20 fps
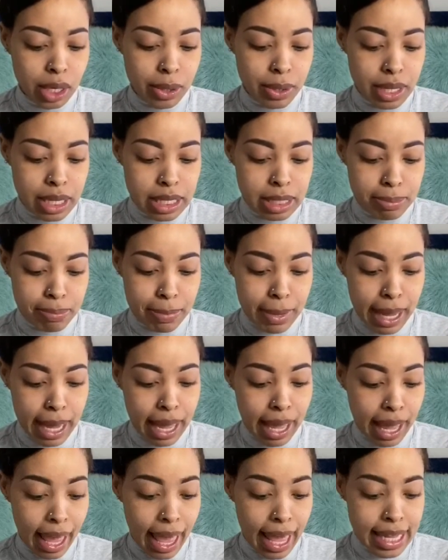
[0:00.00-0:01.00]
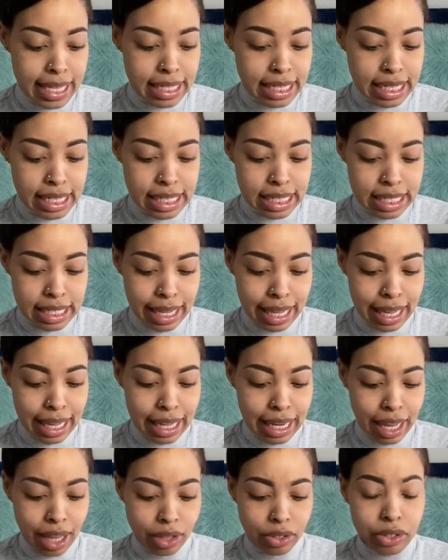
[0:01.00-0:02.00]
It's by Essence, and
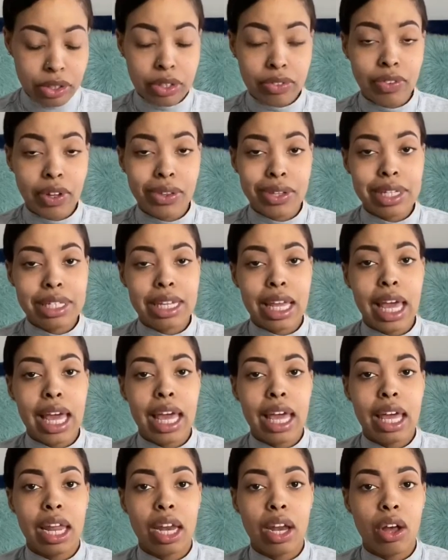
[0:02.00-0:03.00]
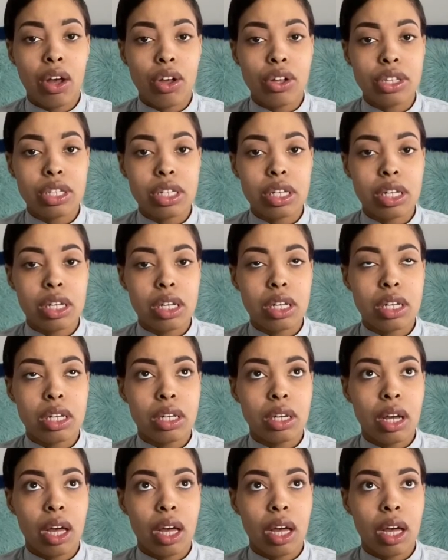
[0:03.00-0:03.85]
I literally found this at Ulta.